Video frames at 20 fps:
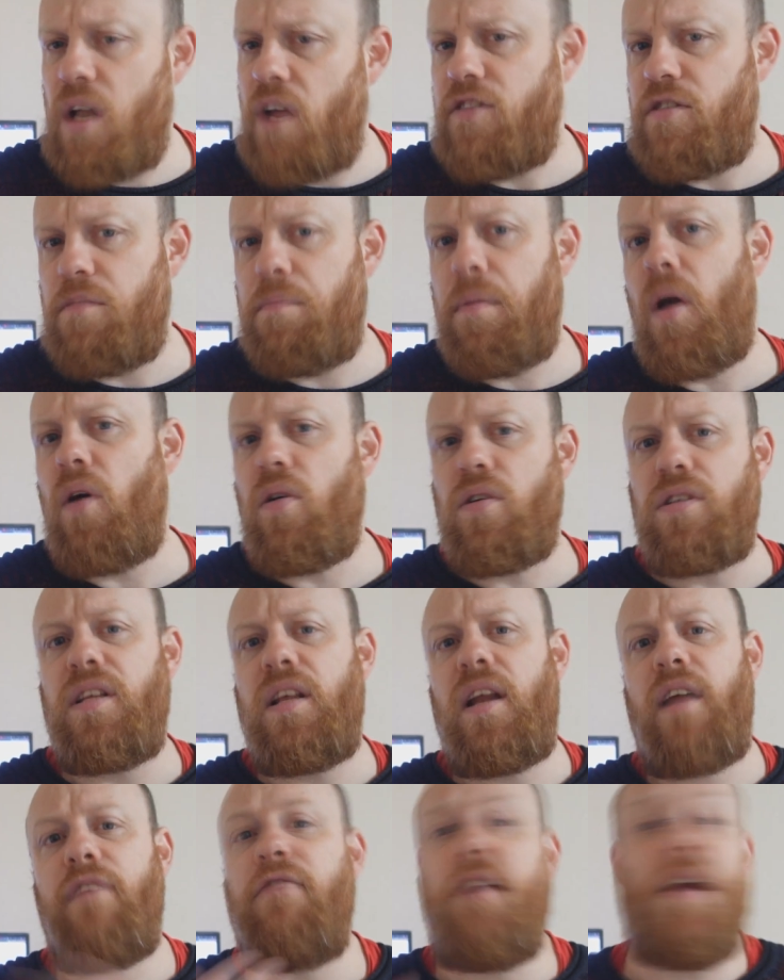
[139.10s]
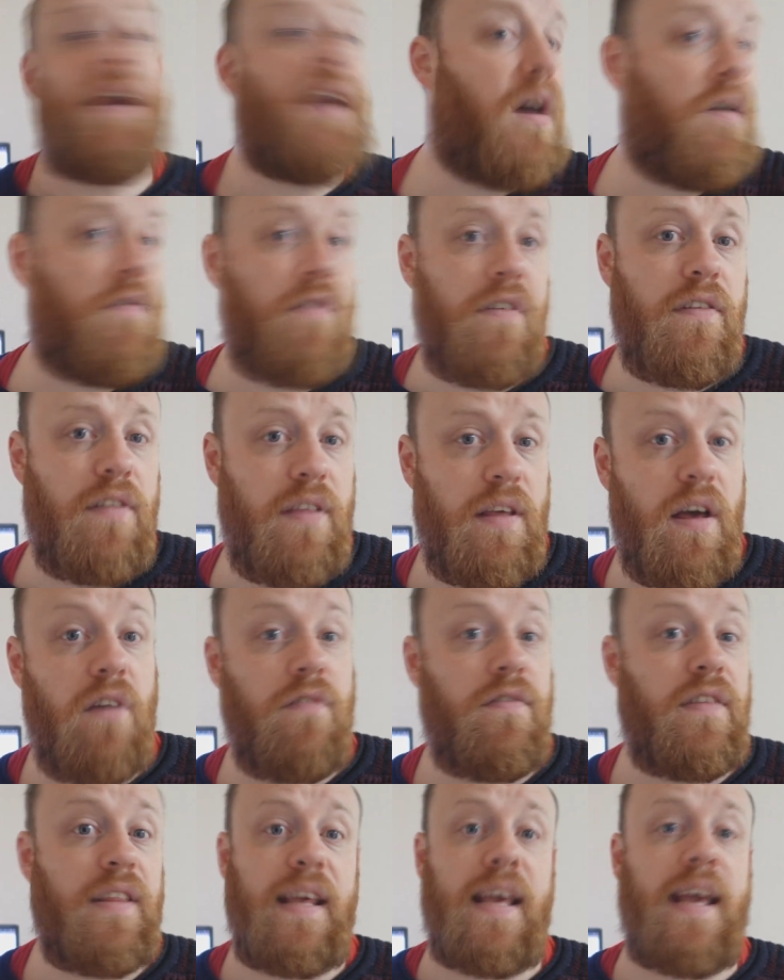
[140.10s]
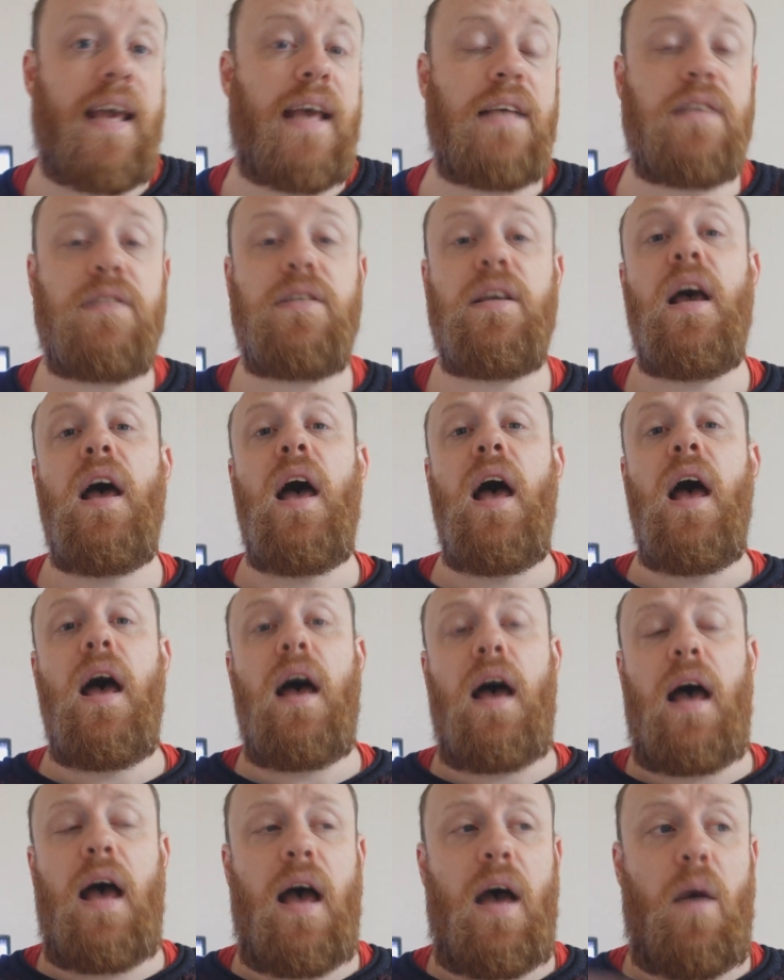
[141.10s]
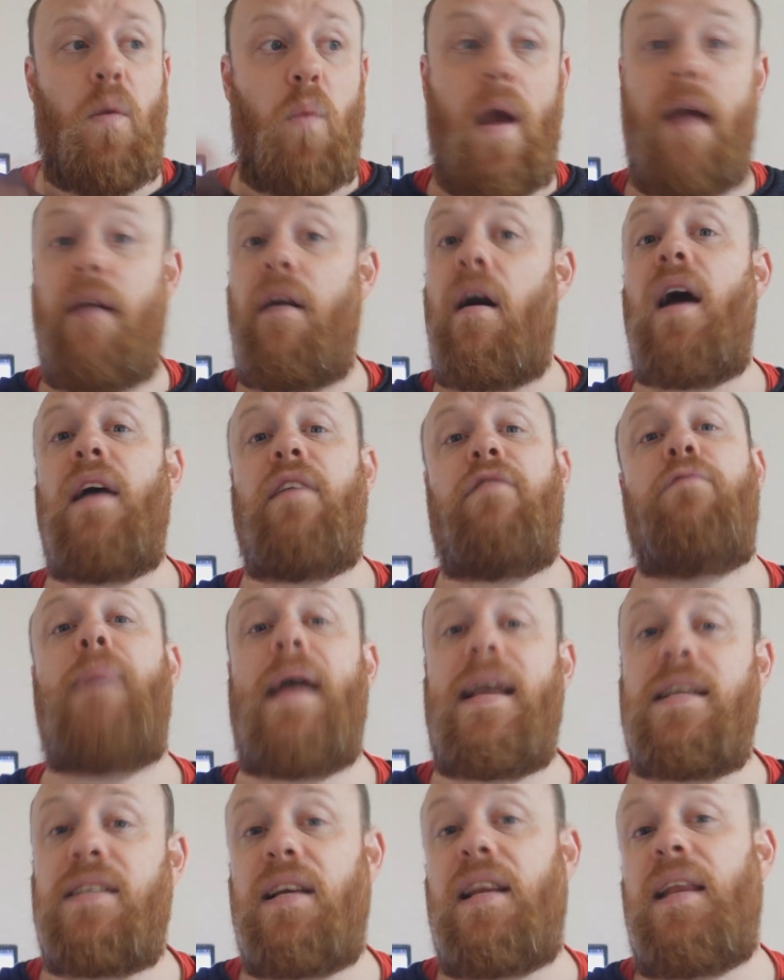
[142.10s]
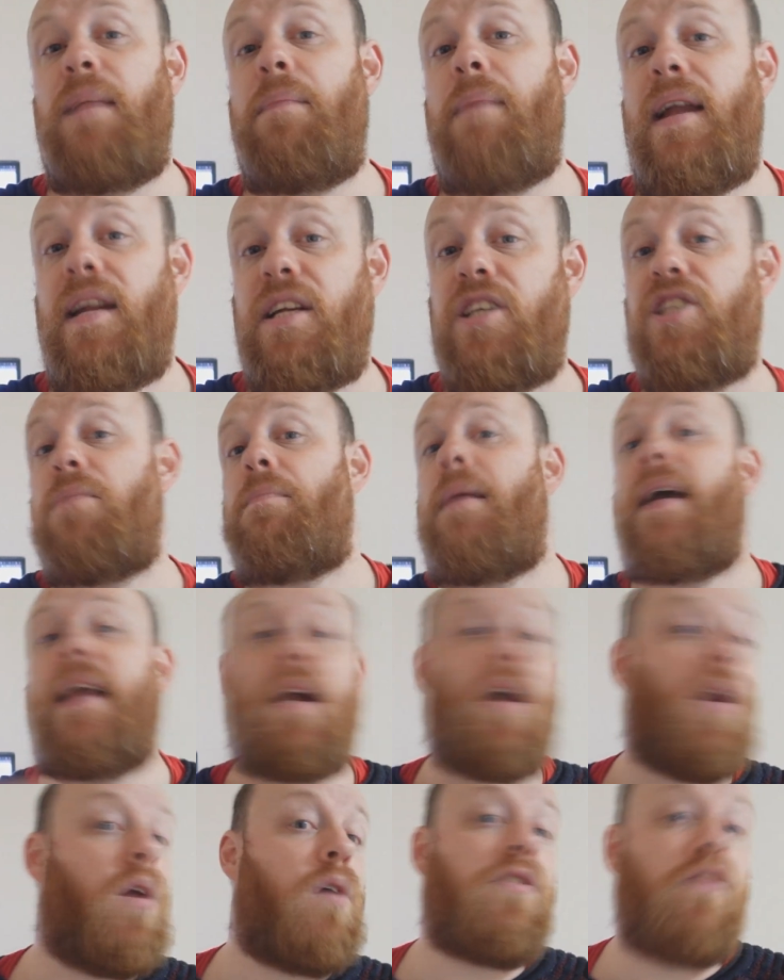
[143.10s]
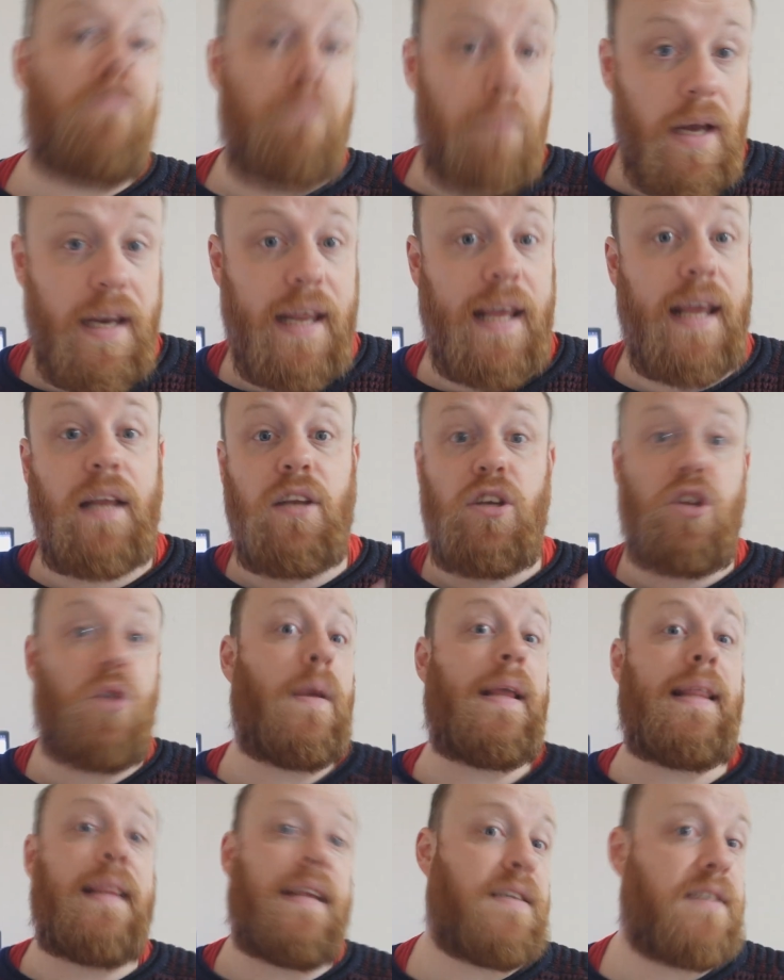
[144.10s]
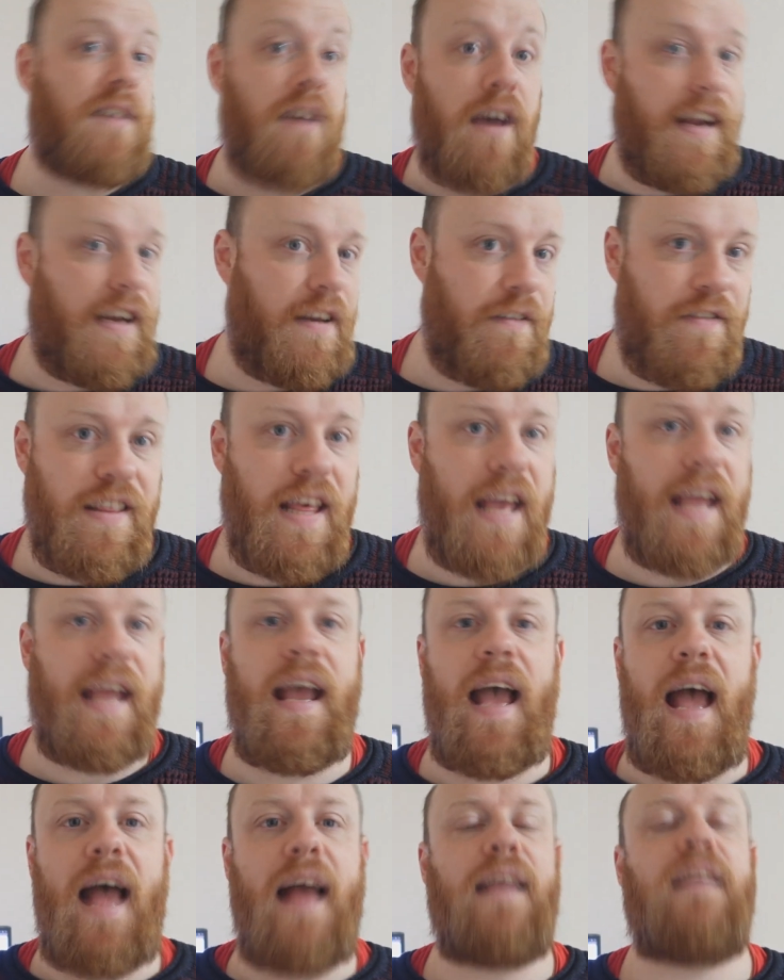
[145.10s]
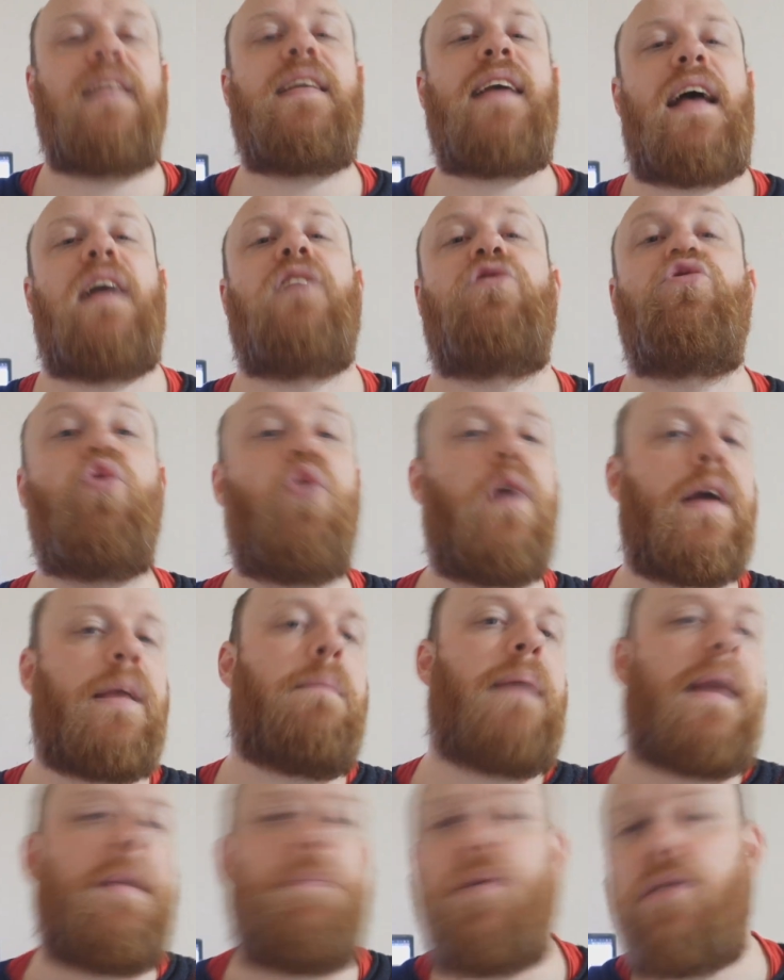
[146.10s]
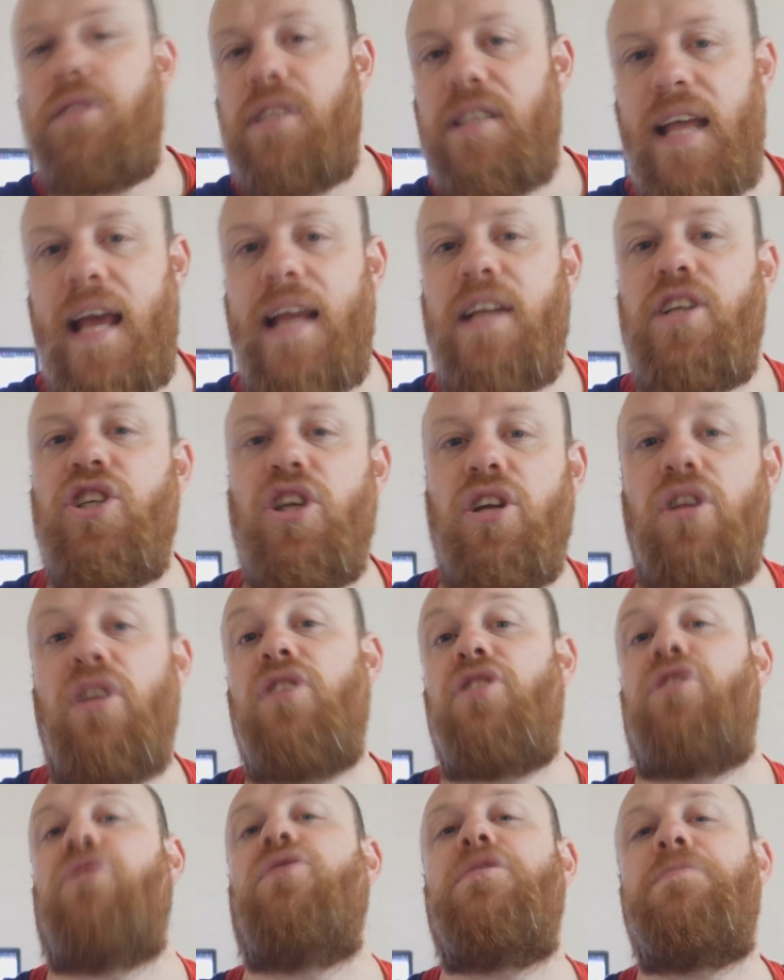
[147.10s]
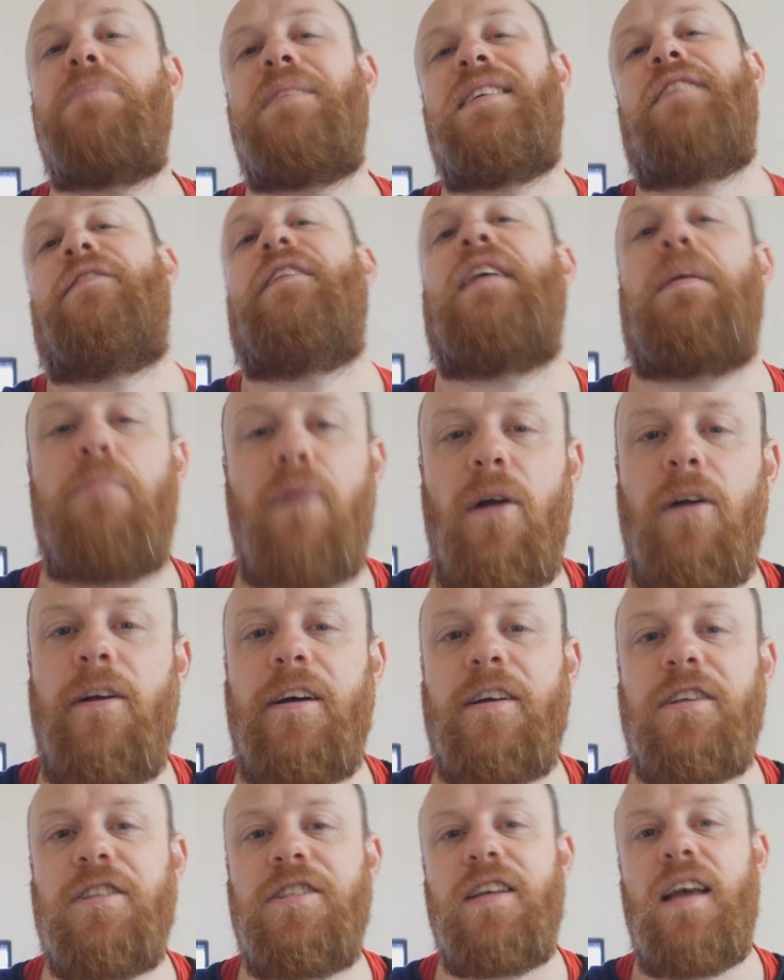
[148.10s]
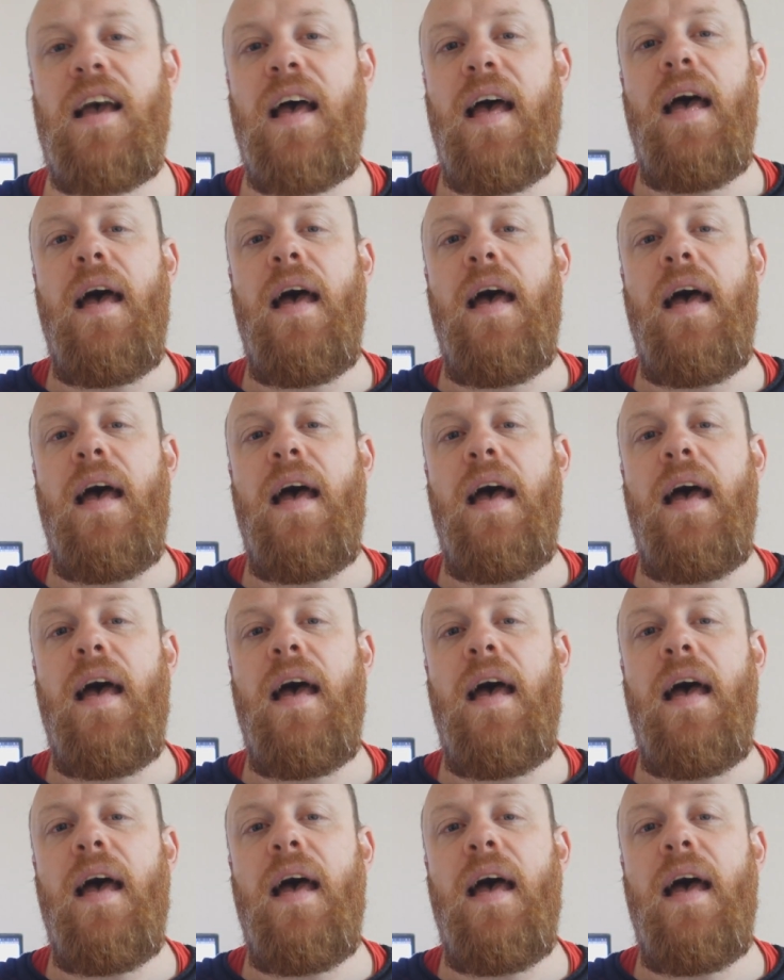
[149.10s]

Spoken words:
and loads of blogs that I've written over the years, where I have basically managed to make a lot of money doing this kind of thing and drawing people's attention to specific products.